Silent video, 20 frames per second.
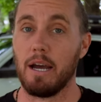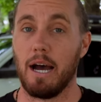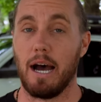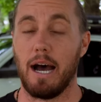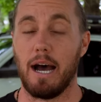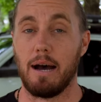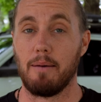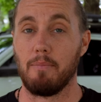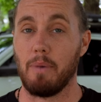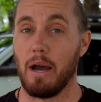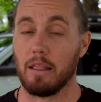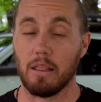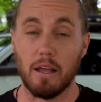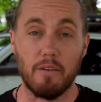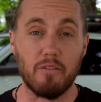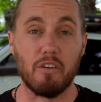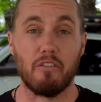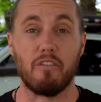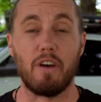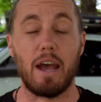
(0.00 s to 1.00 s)
Um, I
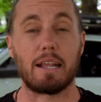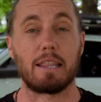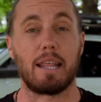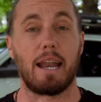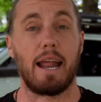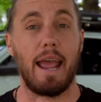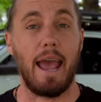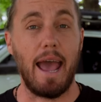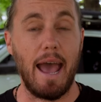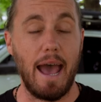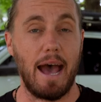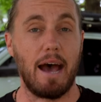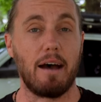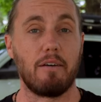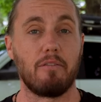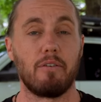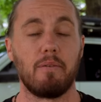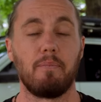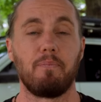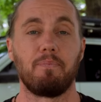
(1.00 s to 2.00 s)
love the fact that I
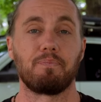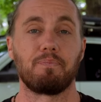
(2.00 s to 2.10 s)
have